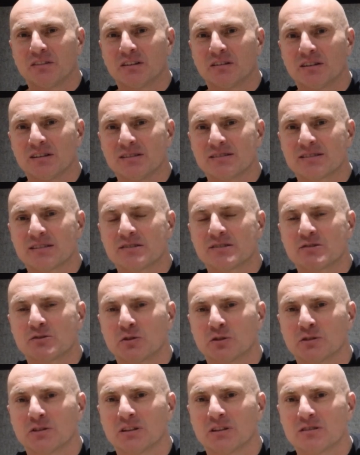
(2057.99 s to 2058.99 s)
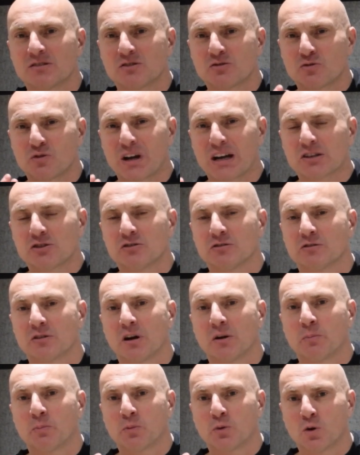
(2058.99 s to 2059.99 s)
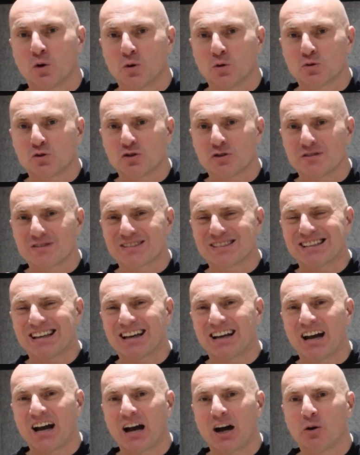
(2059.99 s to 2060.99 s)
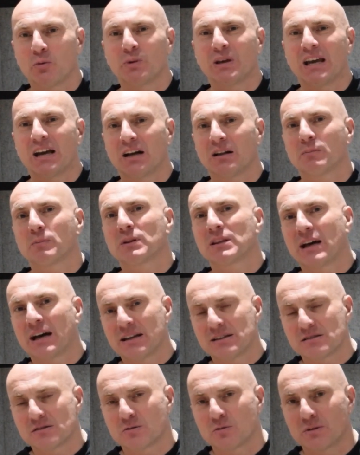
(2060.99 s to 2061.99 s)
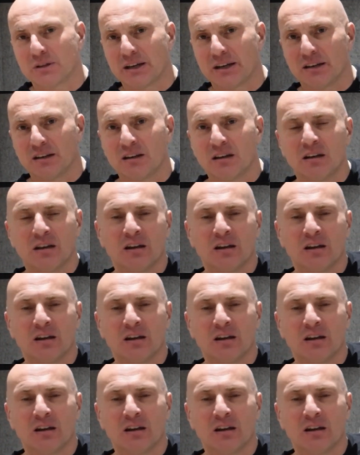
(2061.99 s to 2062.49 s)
there is a certain structured approaches how we help clients today